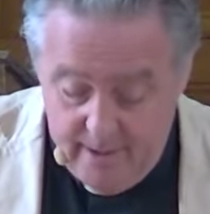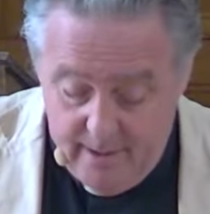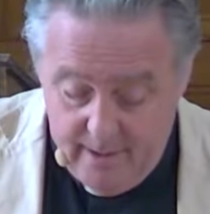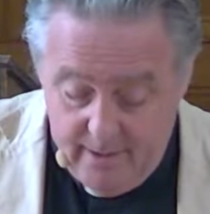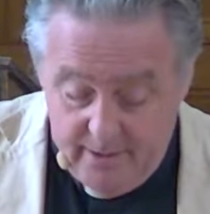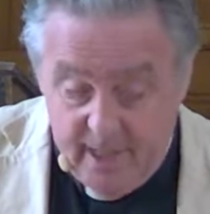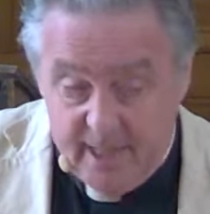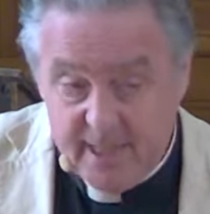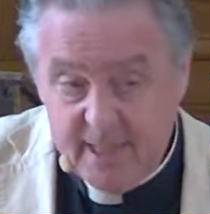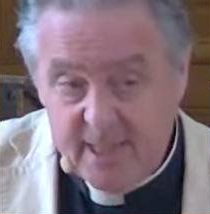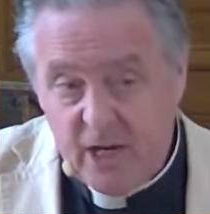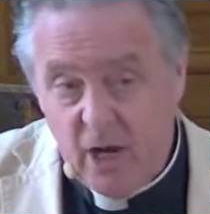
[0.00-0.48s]

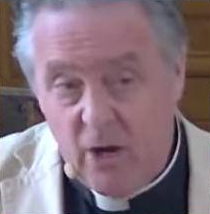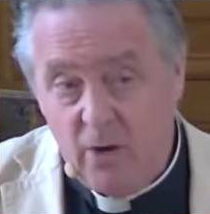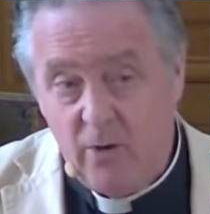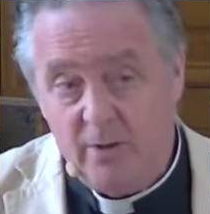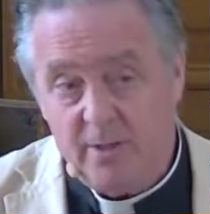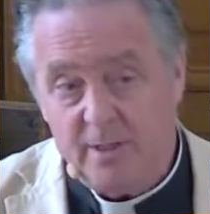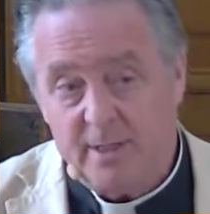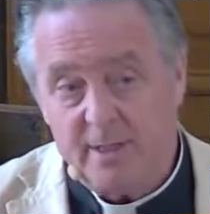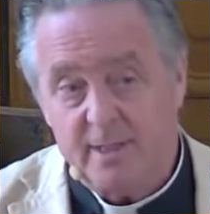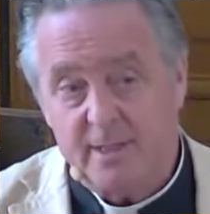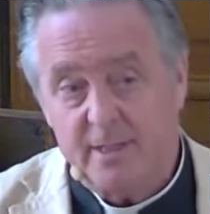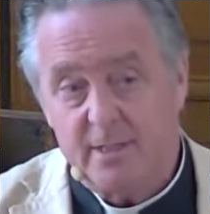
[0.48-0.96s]
This
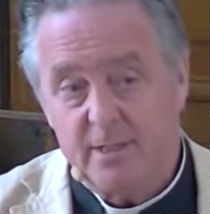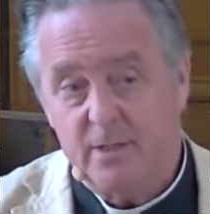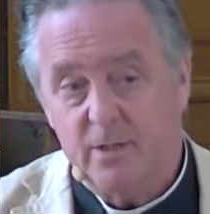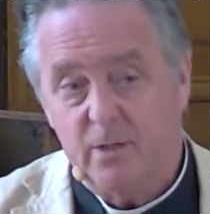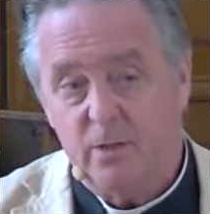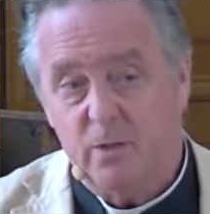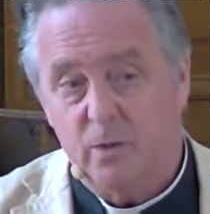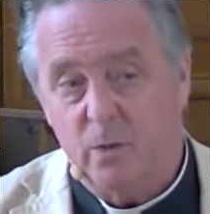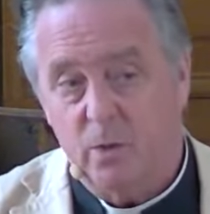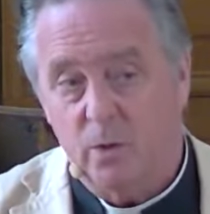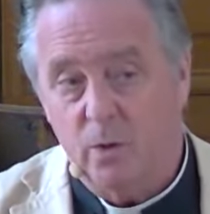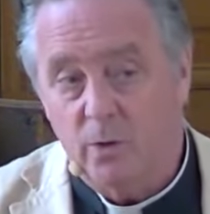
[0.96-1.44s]
goes
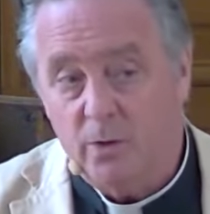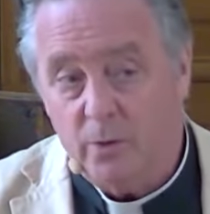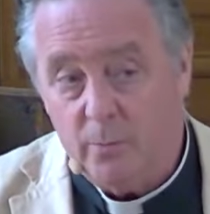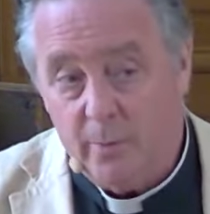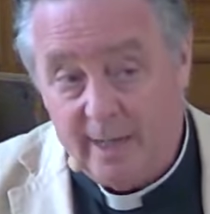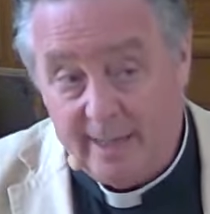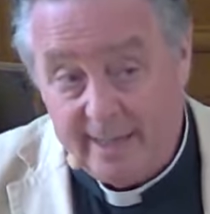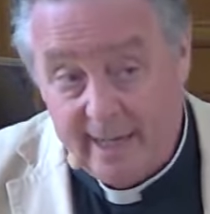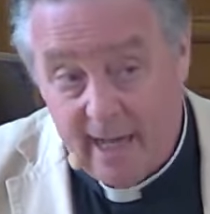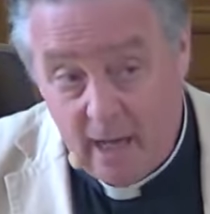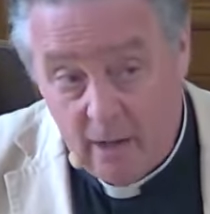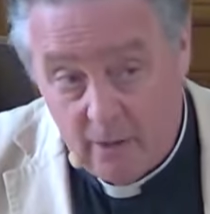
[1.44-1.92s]
all the
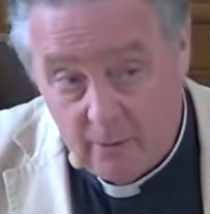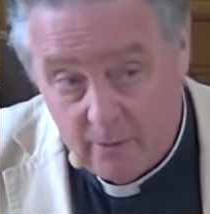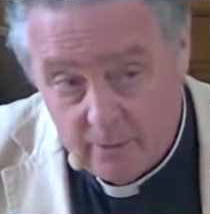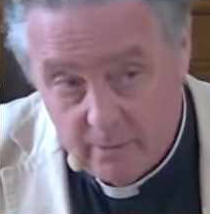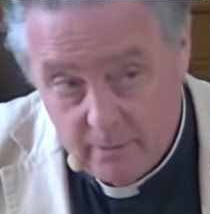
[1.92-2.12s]
way down.